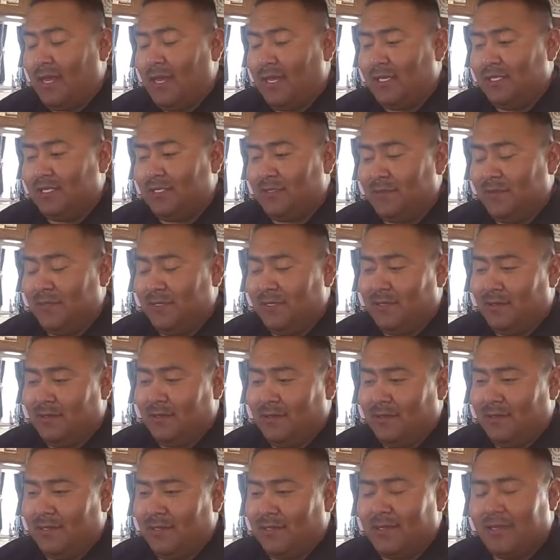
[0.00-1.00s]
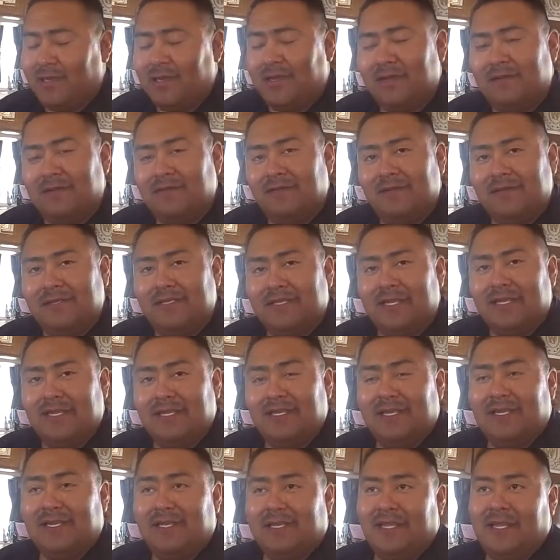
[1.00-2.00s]
As with all carvers, I
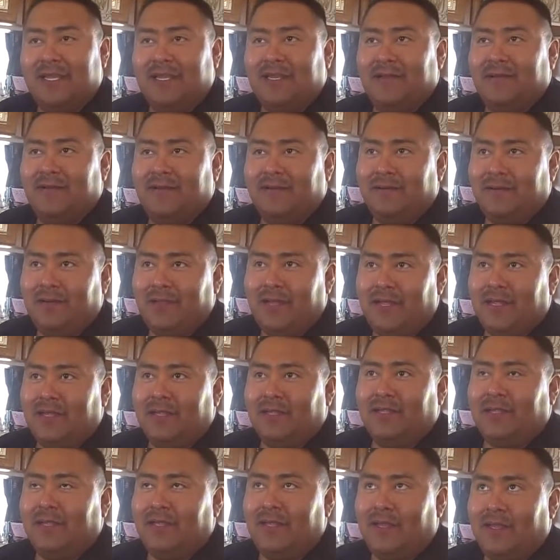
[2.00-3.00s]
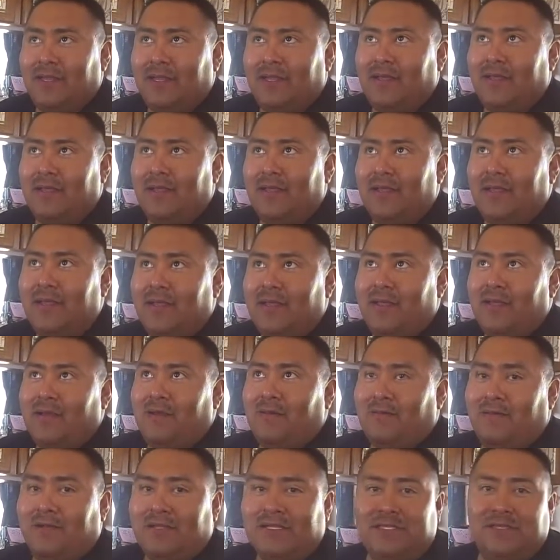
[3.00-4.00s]
think they know that
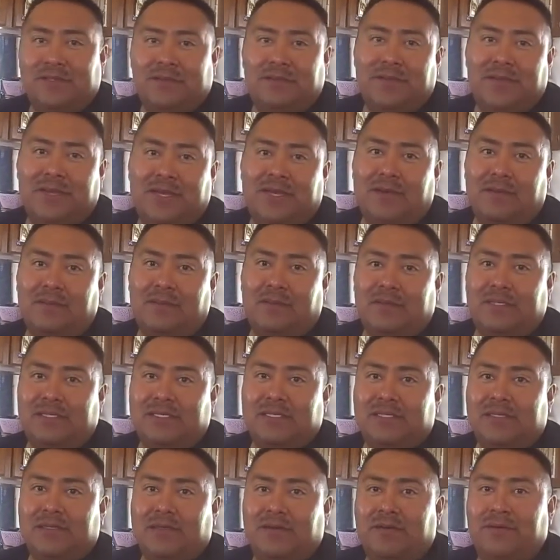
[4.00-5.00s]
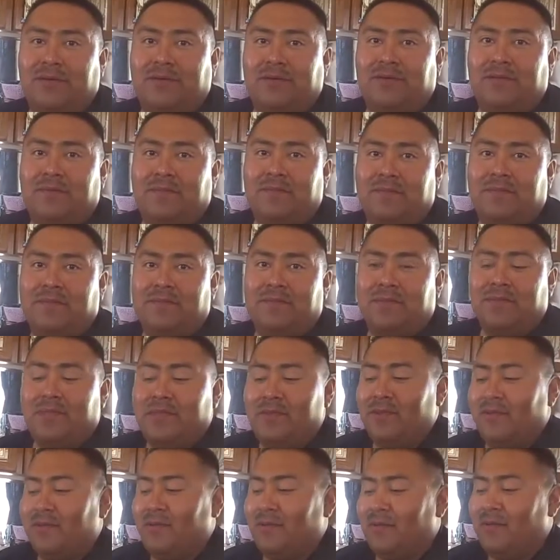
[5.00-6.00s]
once you pick up a stone,
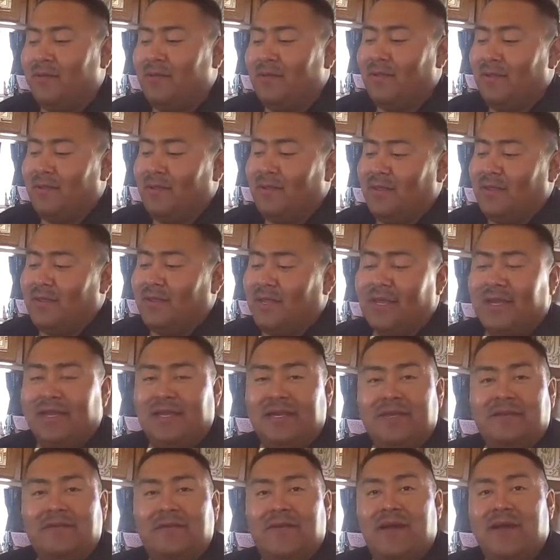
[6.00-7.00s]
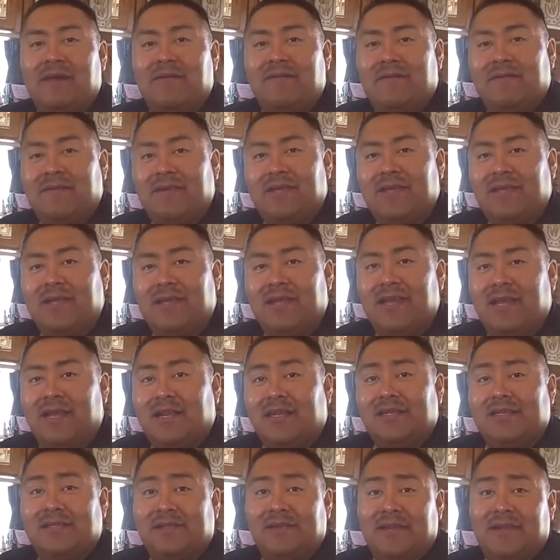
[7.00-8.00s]
you kind of have a
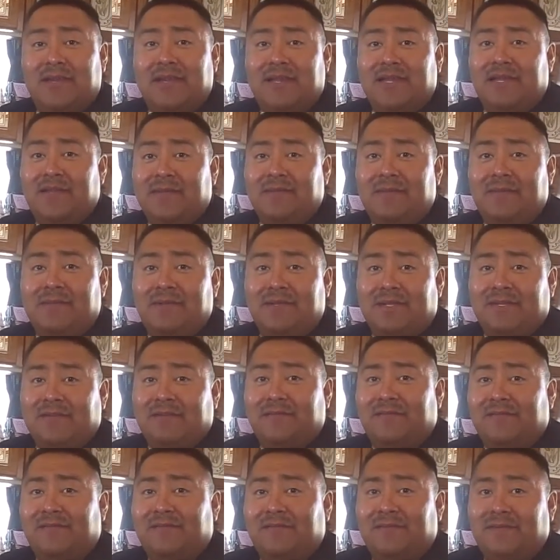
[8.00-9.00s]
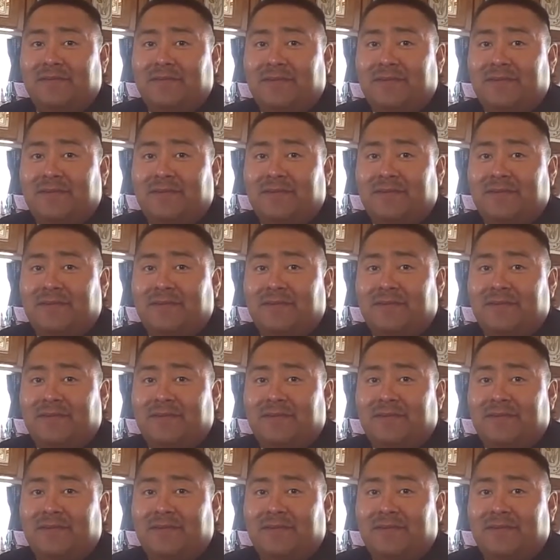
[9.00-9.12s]
X-ray image of